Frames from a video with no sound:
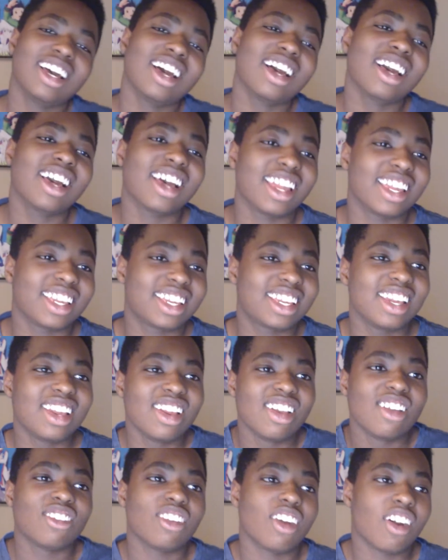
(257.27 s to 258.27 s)
I'm like,
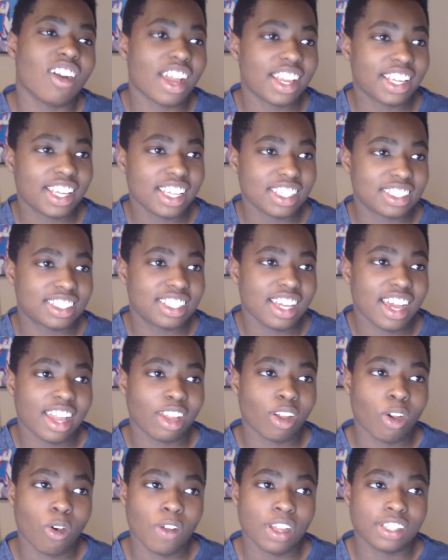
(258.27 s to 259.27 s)
well, I guess
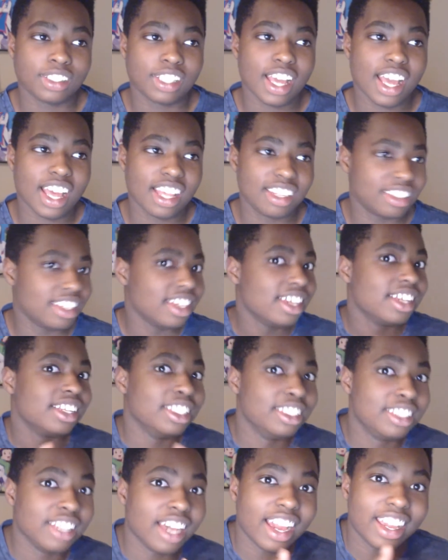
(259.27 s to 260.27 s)
Guy always has
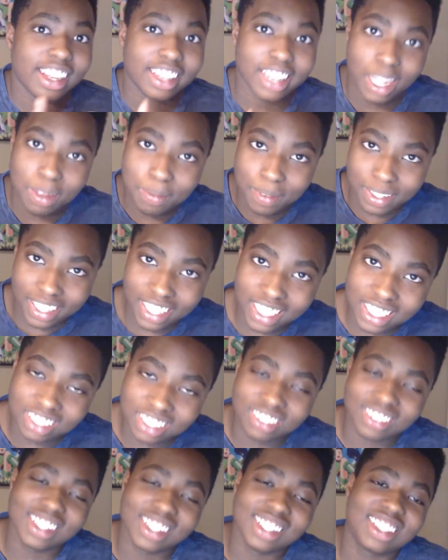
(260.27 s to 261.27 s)
dynamic
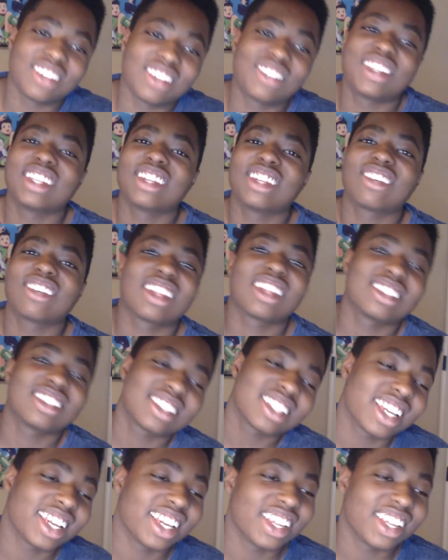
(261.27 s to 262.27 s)
entries, if you know what I'm
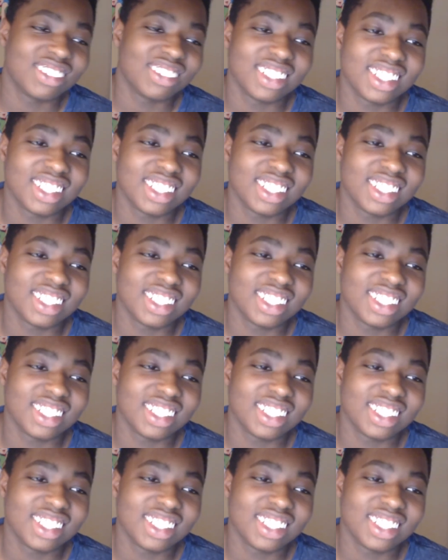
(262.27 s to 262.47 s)
saying.